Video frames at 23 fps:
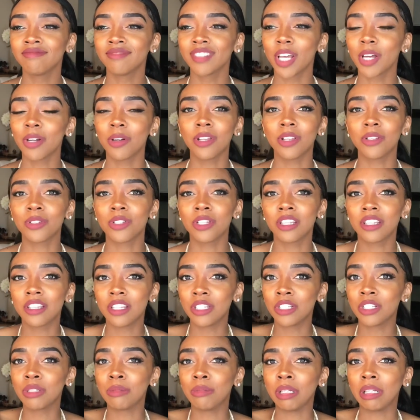I don't know, I
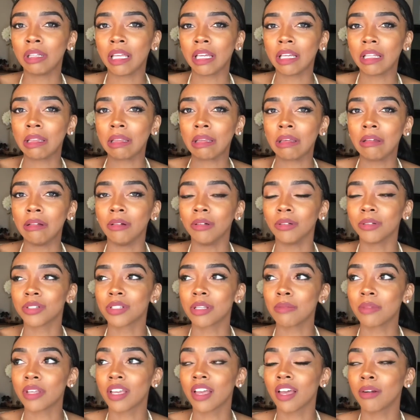think should be like illegal or
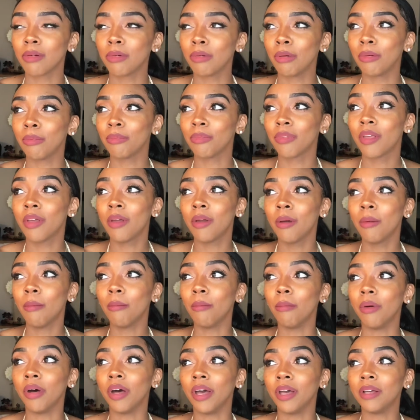something, I don't know.
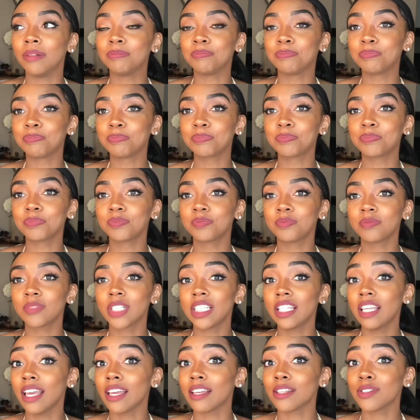But
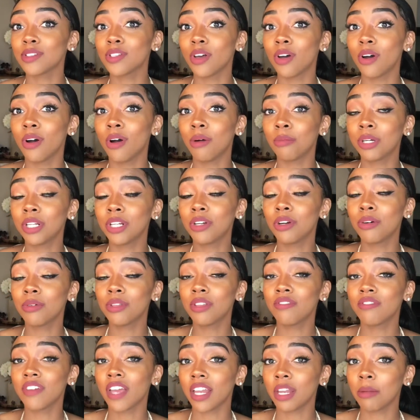yeah, so I'm going to go with
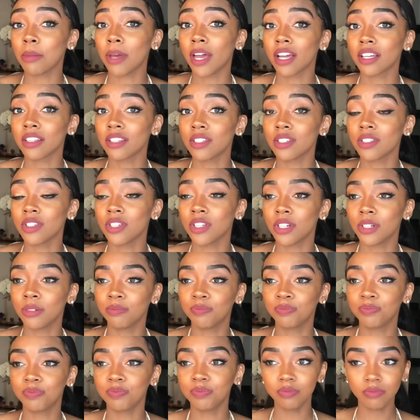the fanny pack this year.
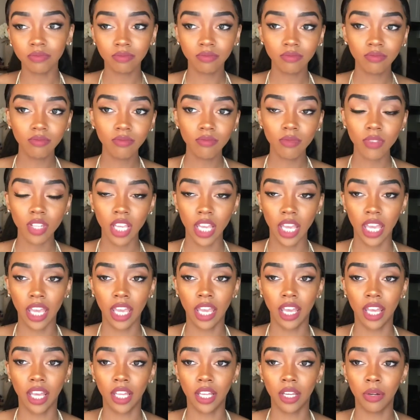
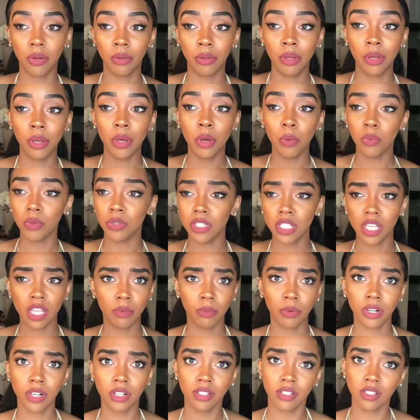And we'll see how it
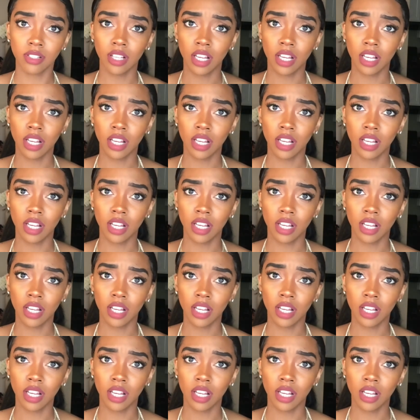works.